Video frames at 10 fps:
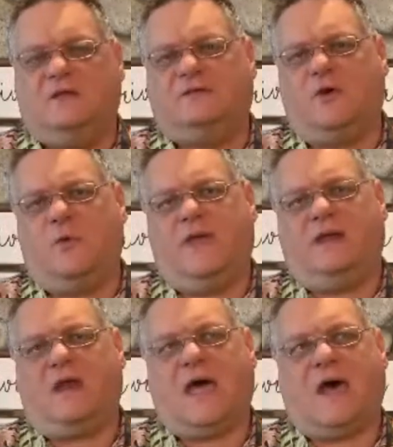So
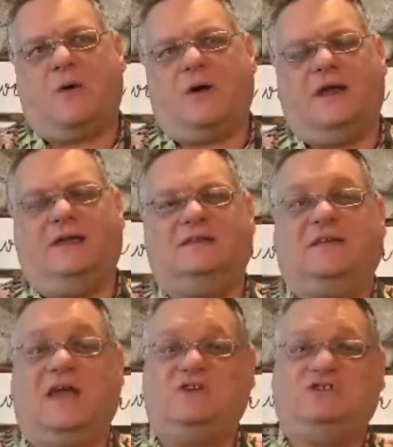when our
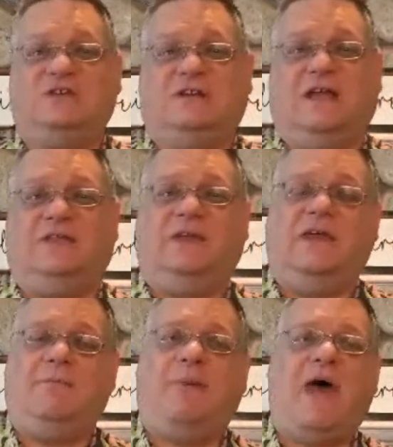intention and
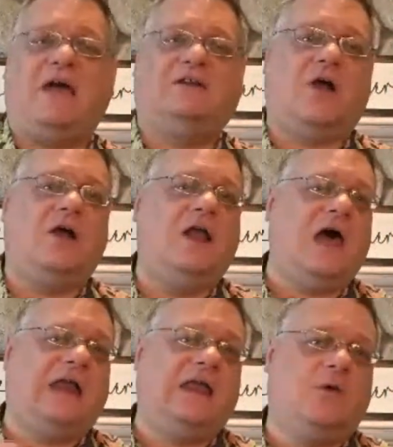the impact are
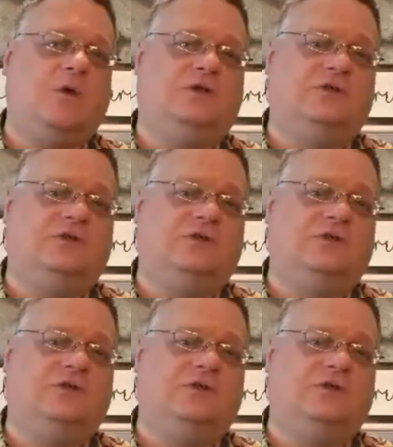not equal,